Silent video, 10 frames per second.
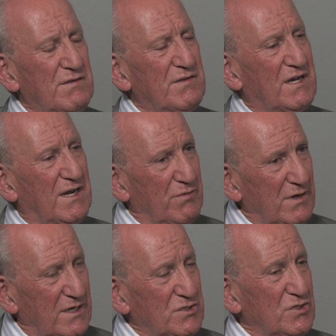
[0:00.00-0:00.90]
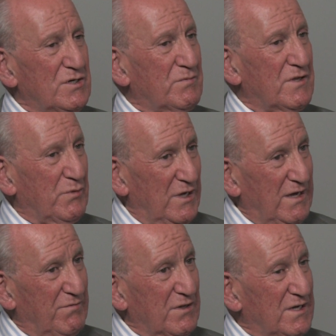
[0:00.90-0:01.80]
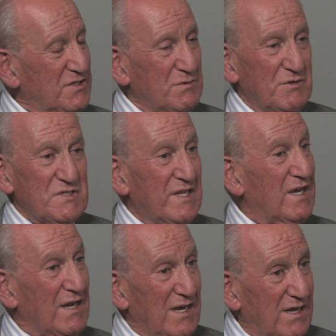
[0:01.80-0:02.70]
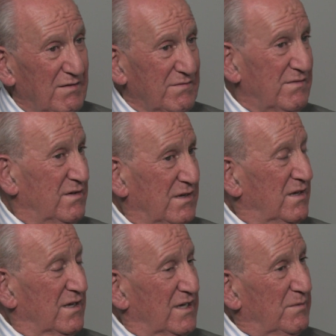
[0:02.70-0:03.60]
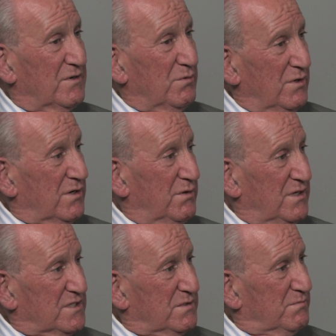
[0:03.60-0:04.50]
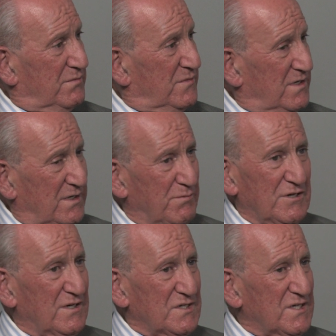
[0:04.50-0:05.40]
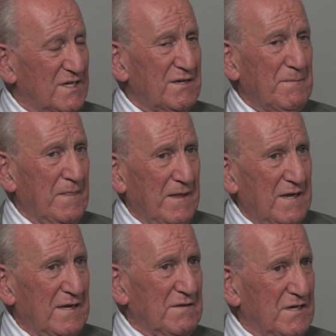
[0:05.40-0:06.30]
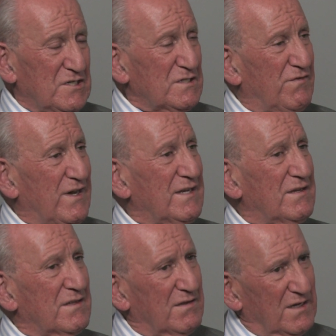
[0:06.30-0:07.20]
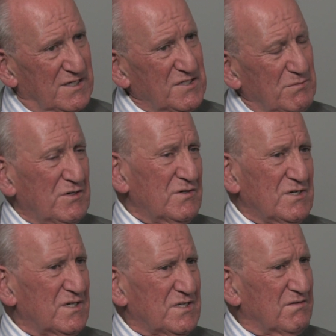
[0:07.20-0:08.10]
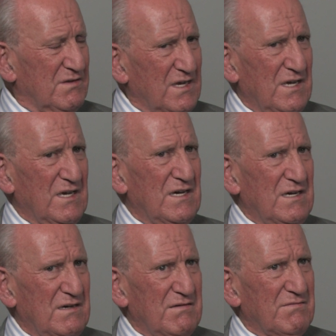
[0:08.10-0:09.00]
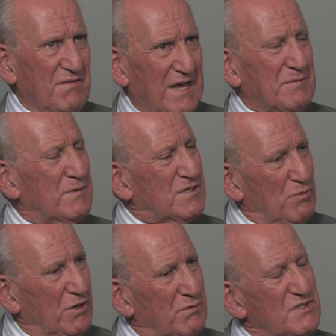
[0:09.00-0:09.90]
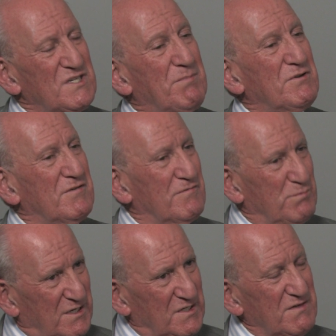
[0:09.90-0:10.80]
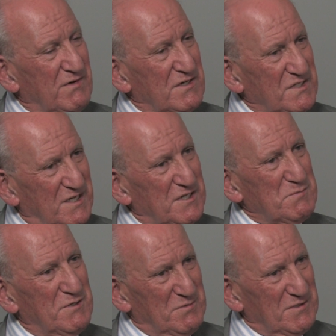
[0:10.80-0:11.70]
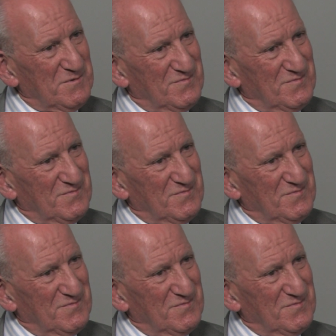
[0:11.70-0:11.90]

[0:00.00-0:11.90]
the kind of relationship that we have with customers. And they love coming to work with us because they just find that the customer is just that much more receptive because of our salespeople.